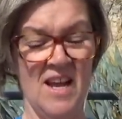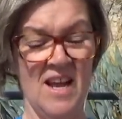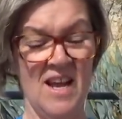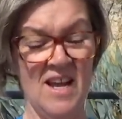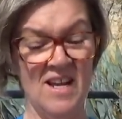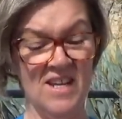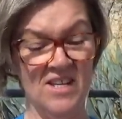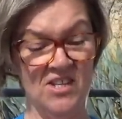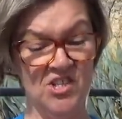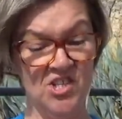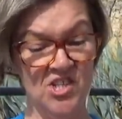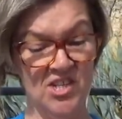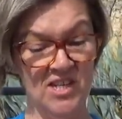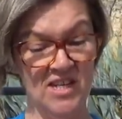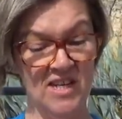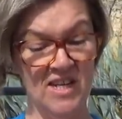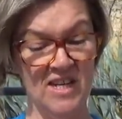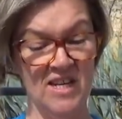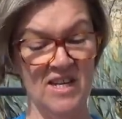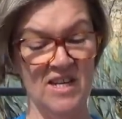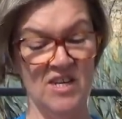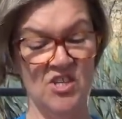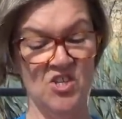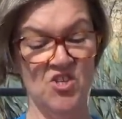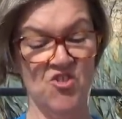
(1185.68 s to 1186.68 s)

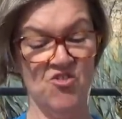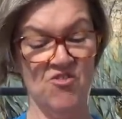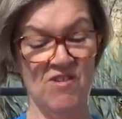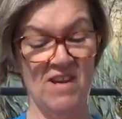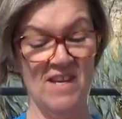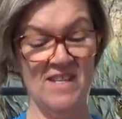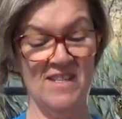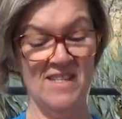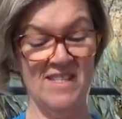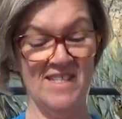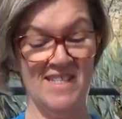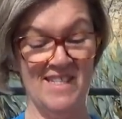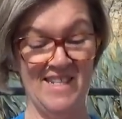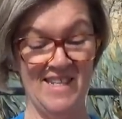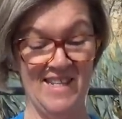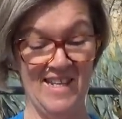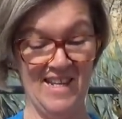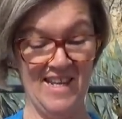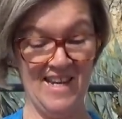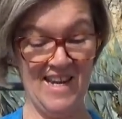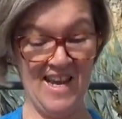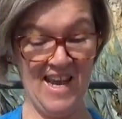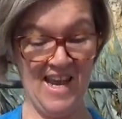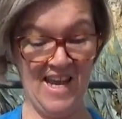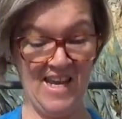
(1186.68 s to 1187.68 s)
actually
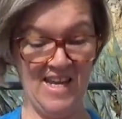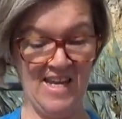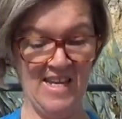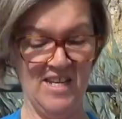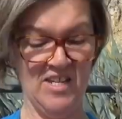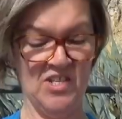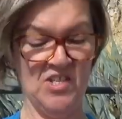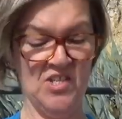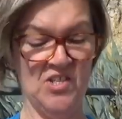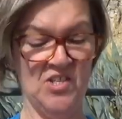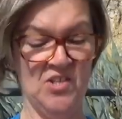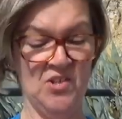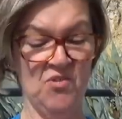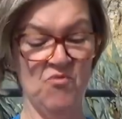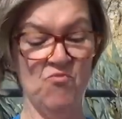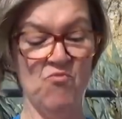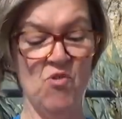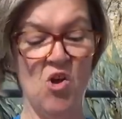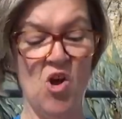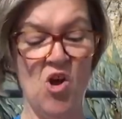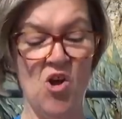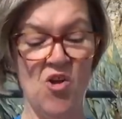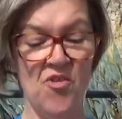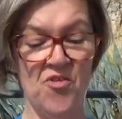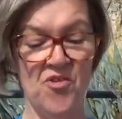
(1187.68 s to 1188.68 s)
translate to,
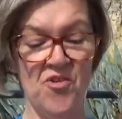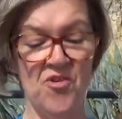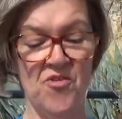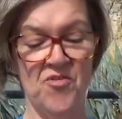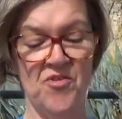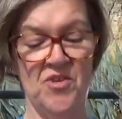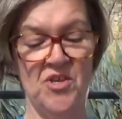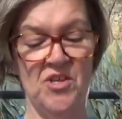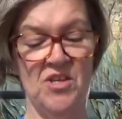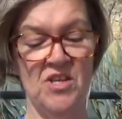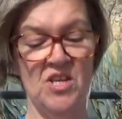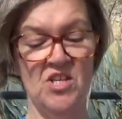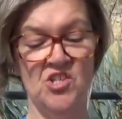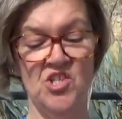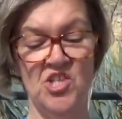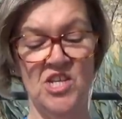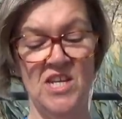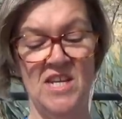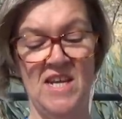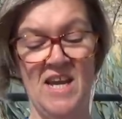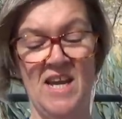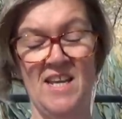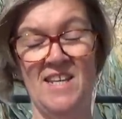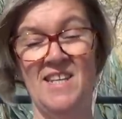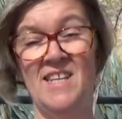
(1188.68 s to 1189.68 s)
rather than
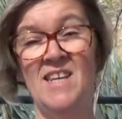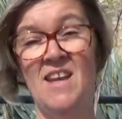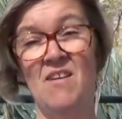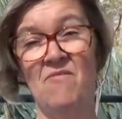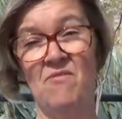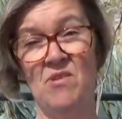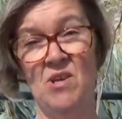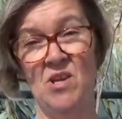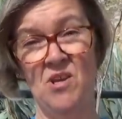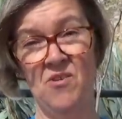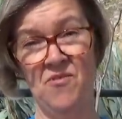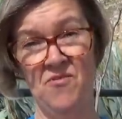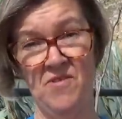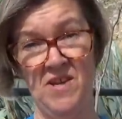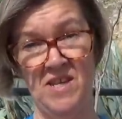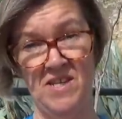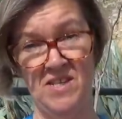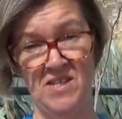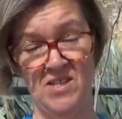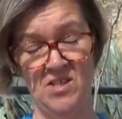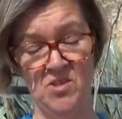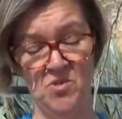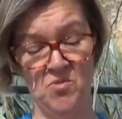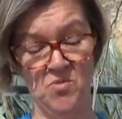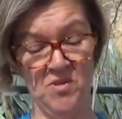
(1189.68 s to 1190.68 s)
she had never
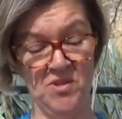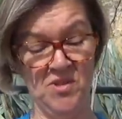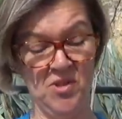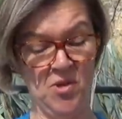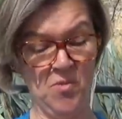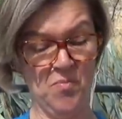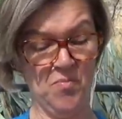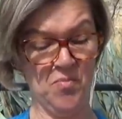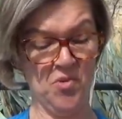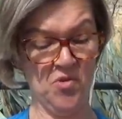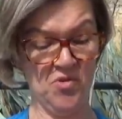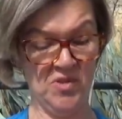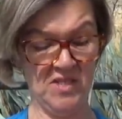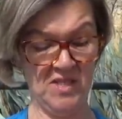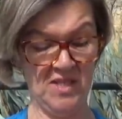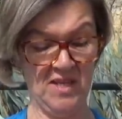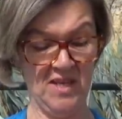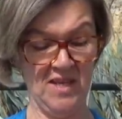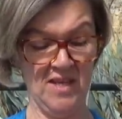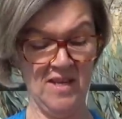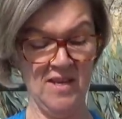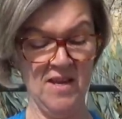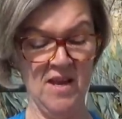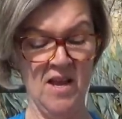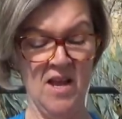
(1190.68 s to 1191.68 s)
offended with her
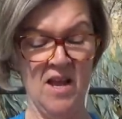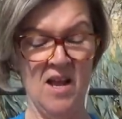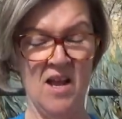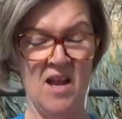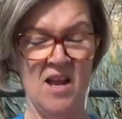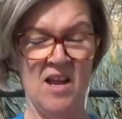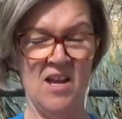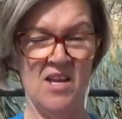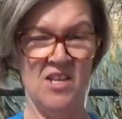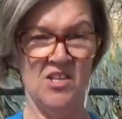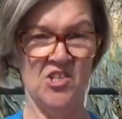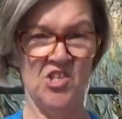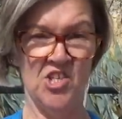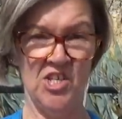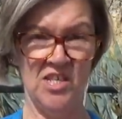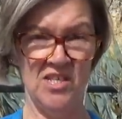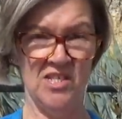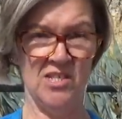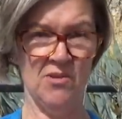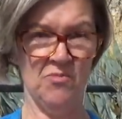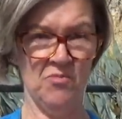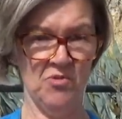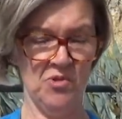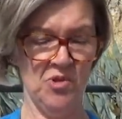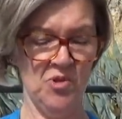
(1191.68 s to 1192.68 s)
body,
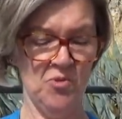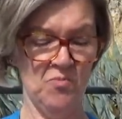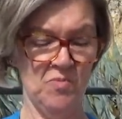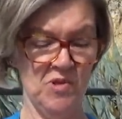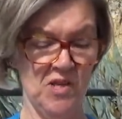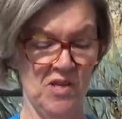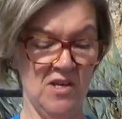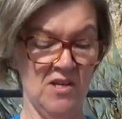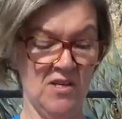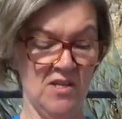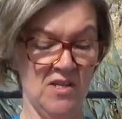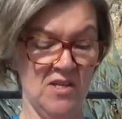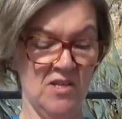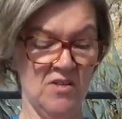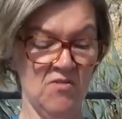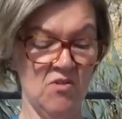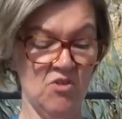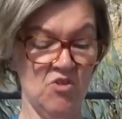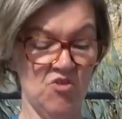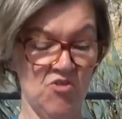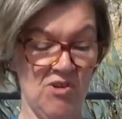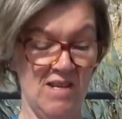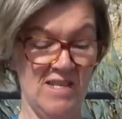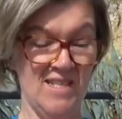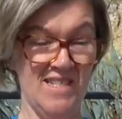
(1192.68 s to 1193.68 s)
G.W. Bernard
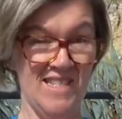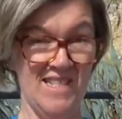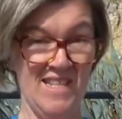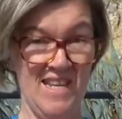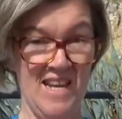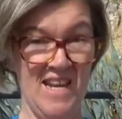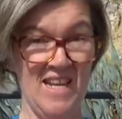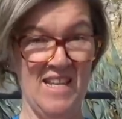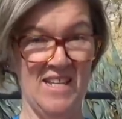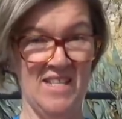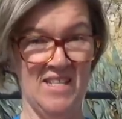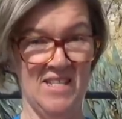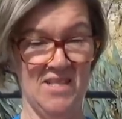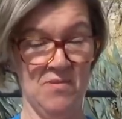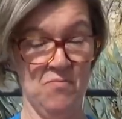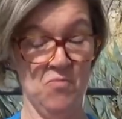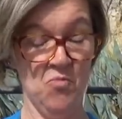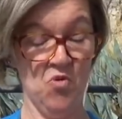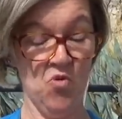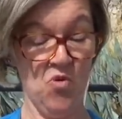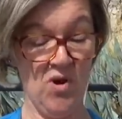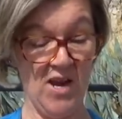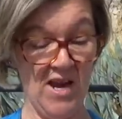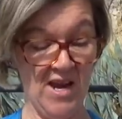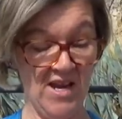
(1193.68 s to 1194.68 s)
translates them
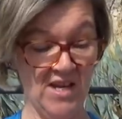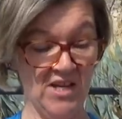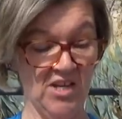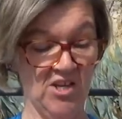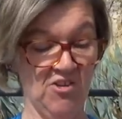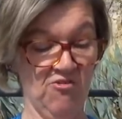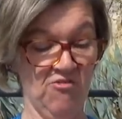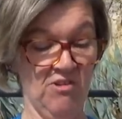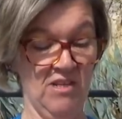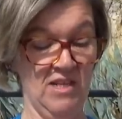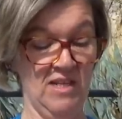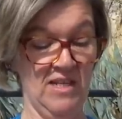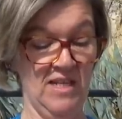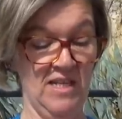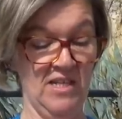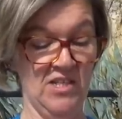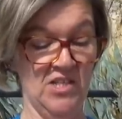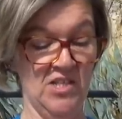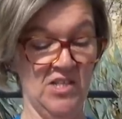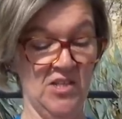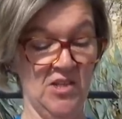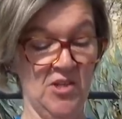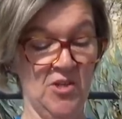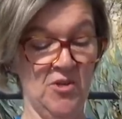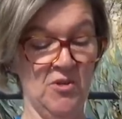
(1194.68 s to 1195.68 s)
more accurately
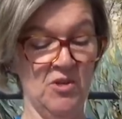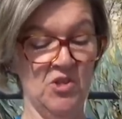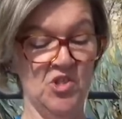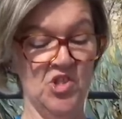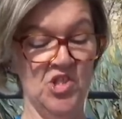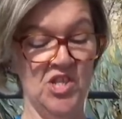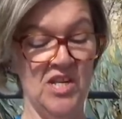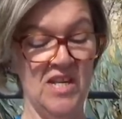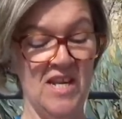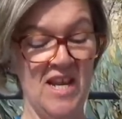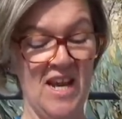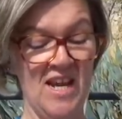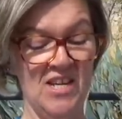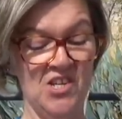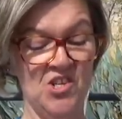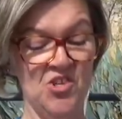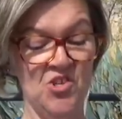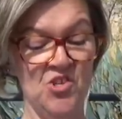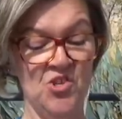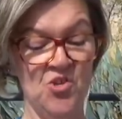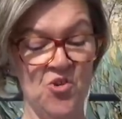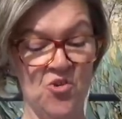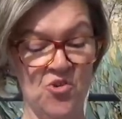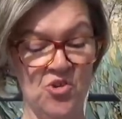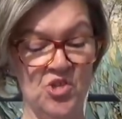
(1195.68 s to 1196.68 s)
to, she had
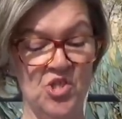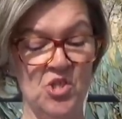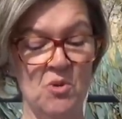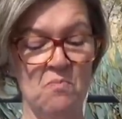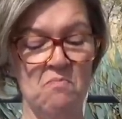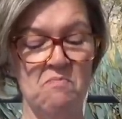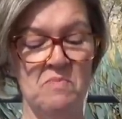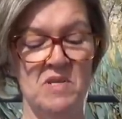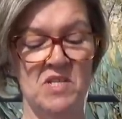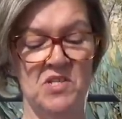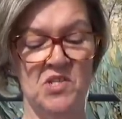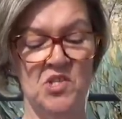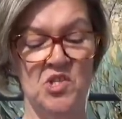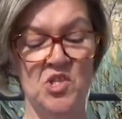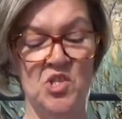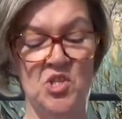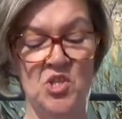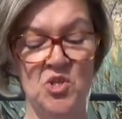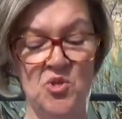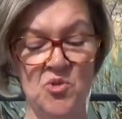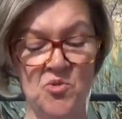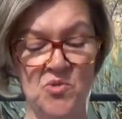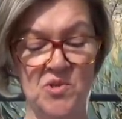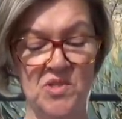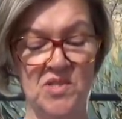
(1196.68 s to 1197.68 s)
not
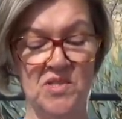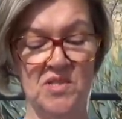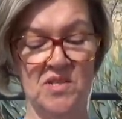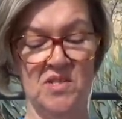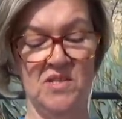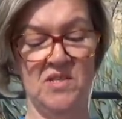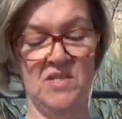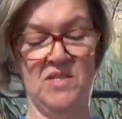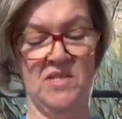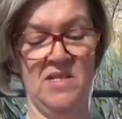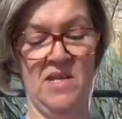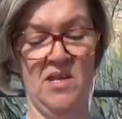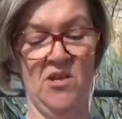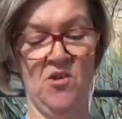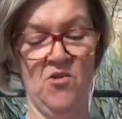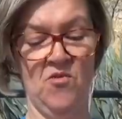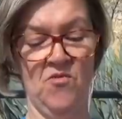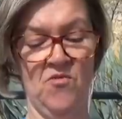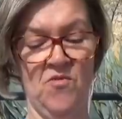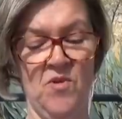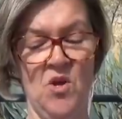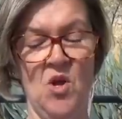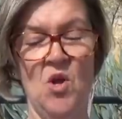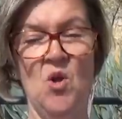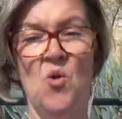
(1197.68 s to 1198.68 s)
misused
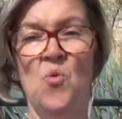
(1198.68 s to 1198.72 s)
herself